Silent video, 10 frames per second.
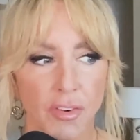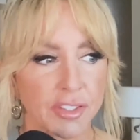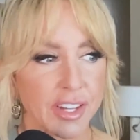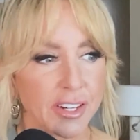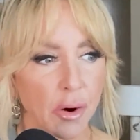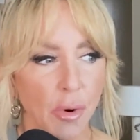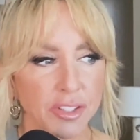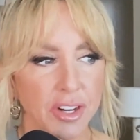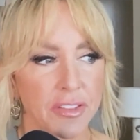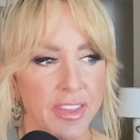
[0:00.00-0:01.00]
First, I don't
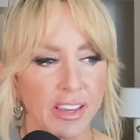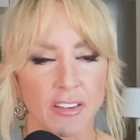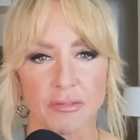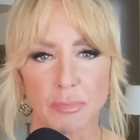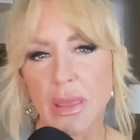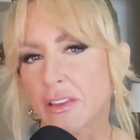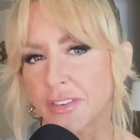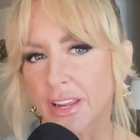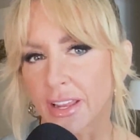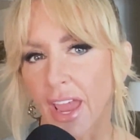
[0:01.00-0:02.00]
want you to think of
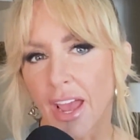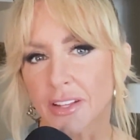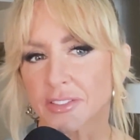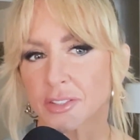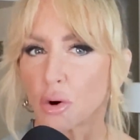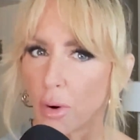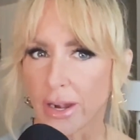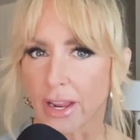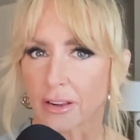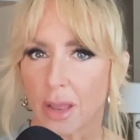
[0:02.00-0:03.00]
pivoting as
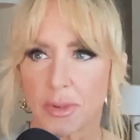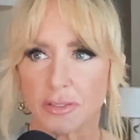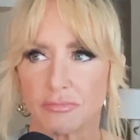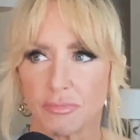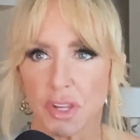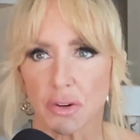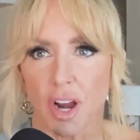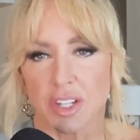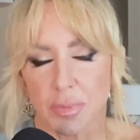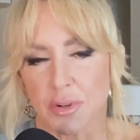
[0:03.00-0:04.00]
quitting. I mean, you're an
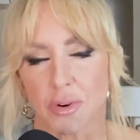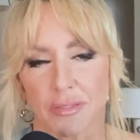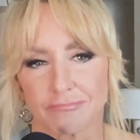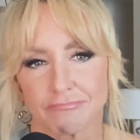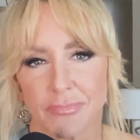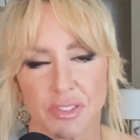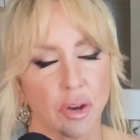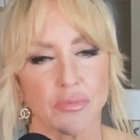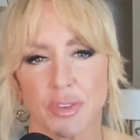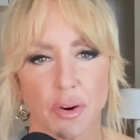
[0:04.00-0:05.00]
entrepreneur.
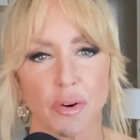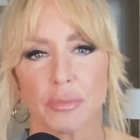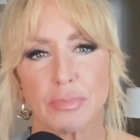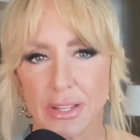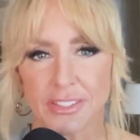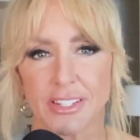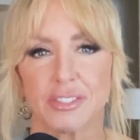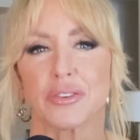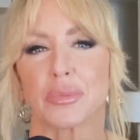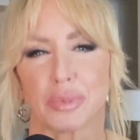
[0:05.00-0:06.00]
So your business,
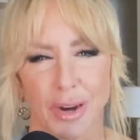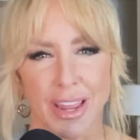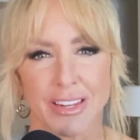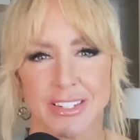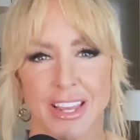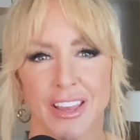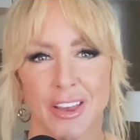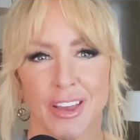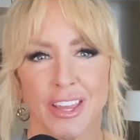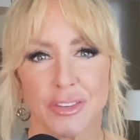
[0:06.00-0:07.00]
your brand,
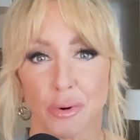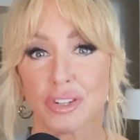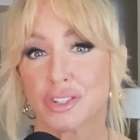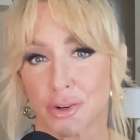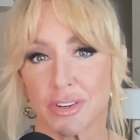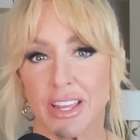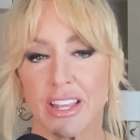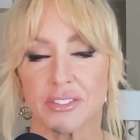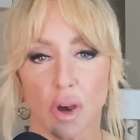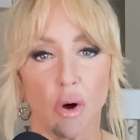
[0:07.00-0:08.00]
your journey
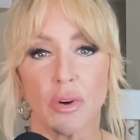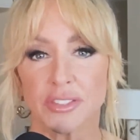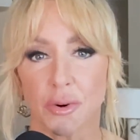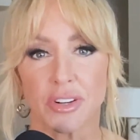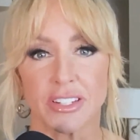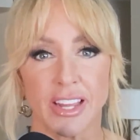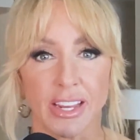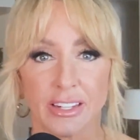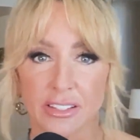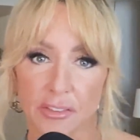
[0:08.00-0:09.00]
is always going to
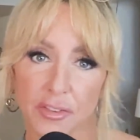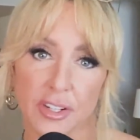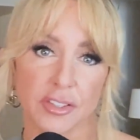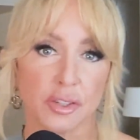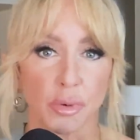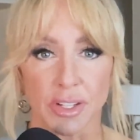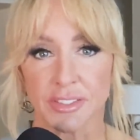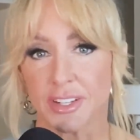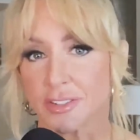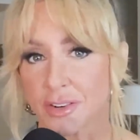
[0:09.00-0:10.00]
take different twists
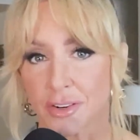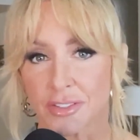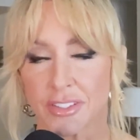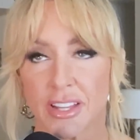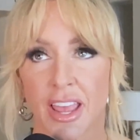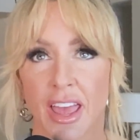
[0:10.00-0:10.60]
and turns.